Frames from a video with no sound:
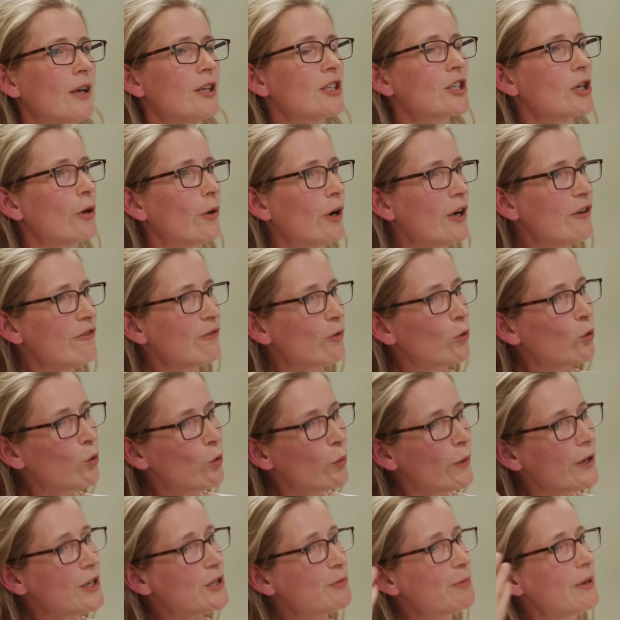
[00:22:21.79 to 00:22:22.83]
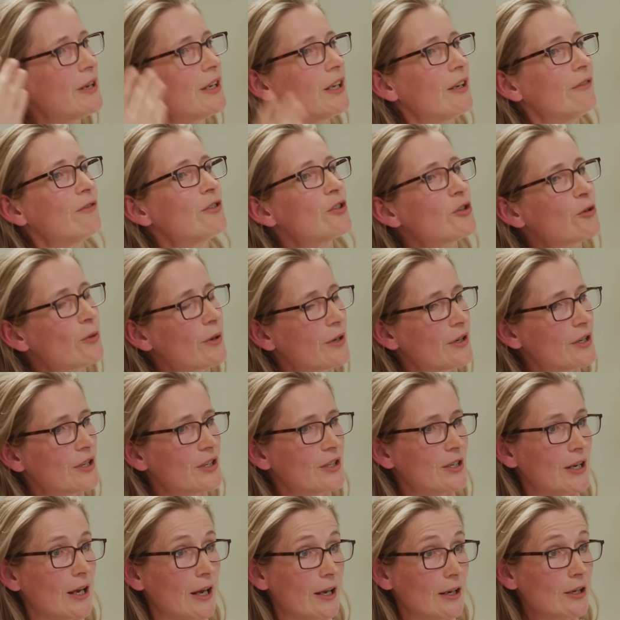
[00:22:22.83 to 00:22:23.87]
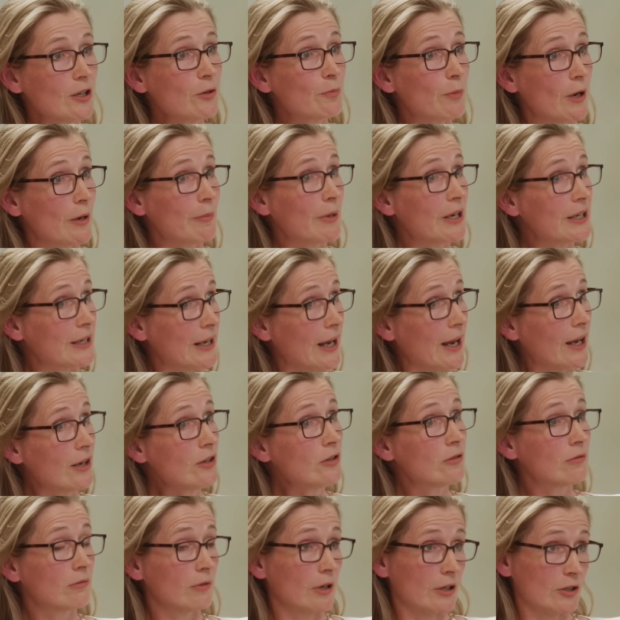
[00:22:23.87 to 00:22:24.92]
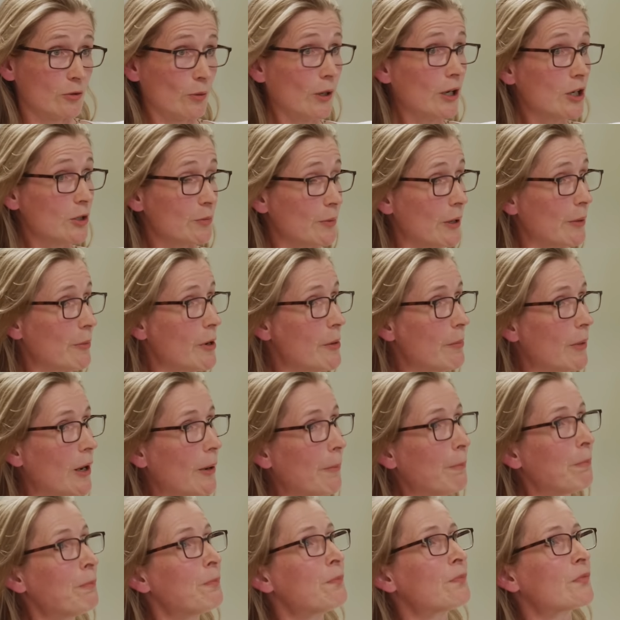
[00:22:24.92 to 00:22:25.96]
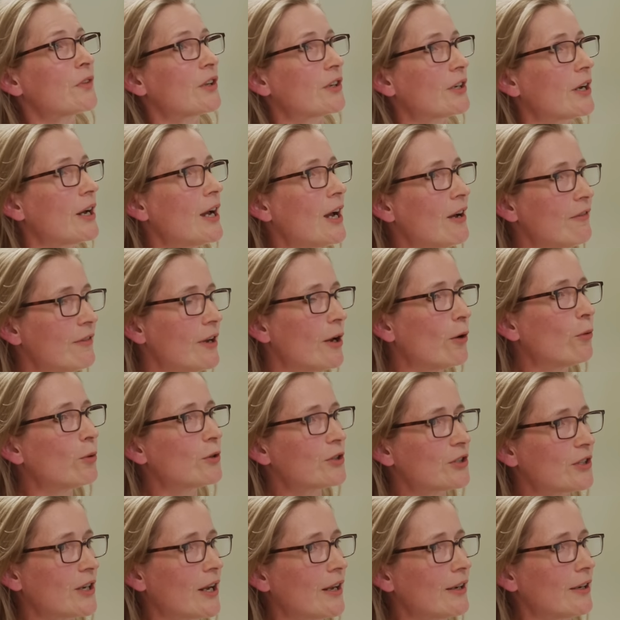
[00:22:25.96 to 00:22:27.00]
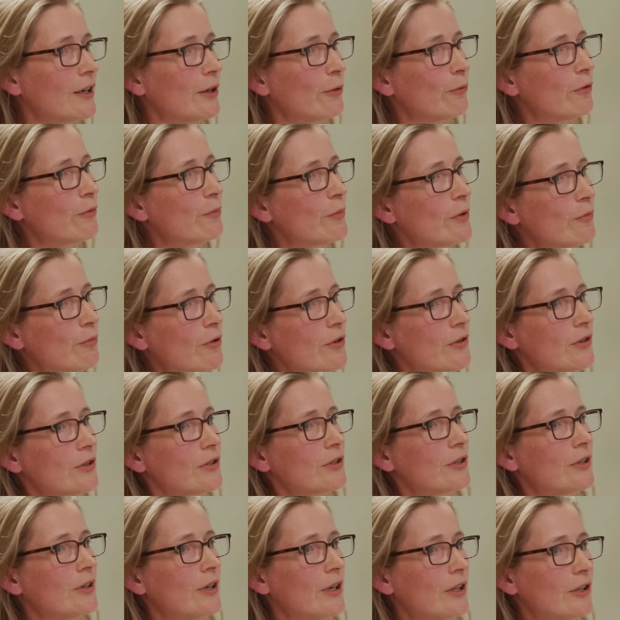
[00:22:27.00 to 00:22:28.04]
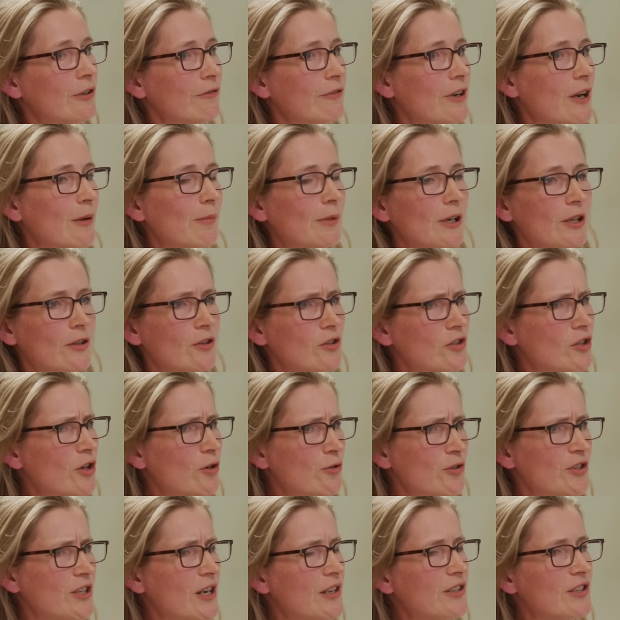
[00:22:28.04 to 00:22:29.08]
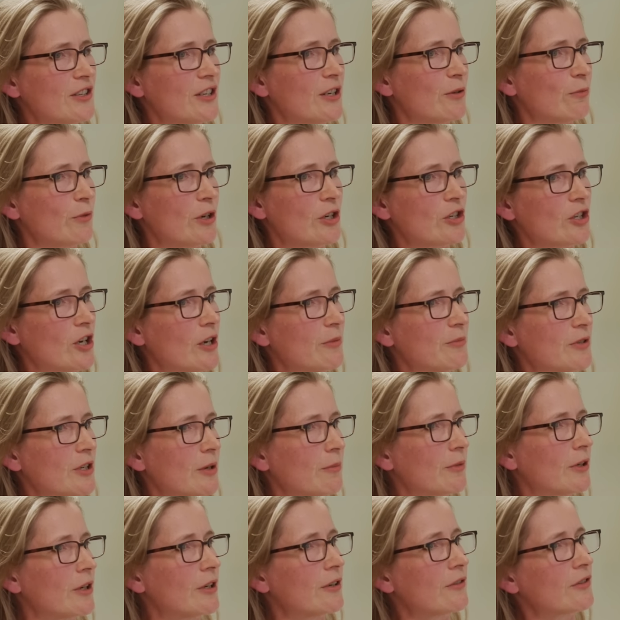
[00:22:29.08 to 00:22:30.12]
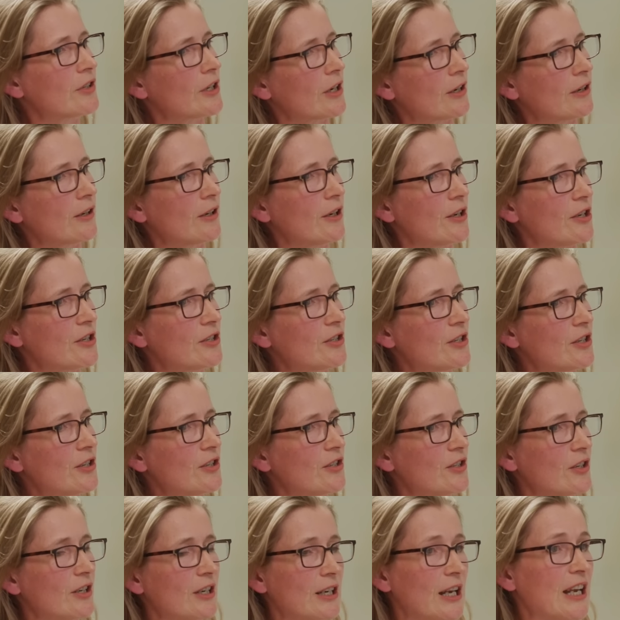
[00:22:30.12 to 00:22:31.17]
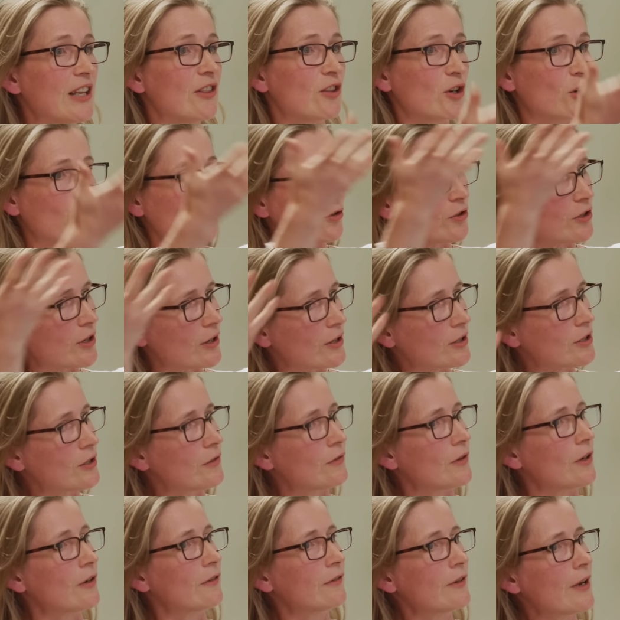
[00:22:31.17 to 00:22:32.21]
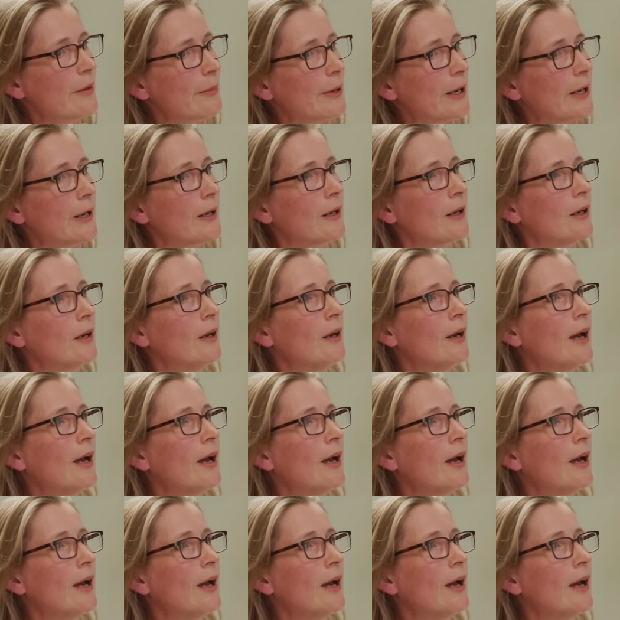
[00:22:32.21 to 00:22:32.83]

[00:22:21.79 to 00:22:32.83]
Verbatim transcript: So I've always been given to understand by my dad, as well as by my mum, that I have equal standing with my brothers in the family. There's no sense in which I'm some kind of second class citizen in the context of our family.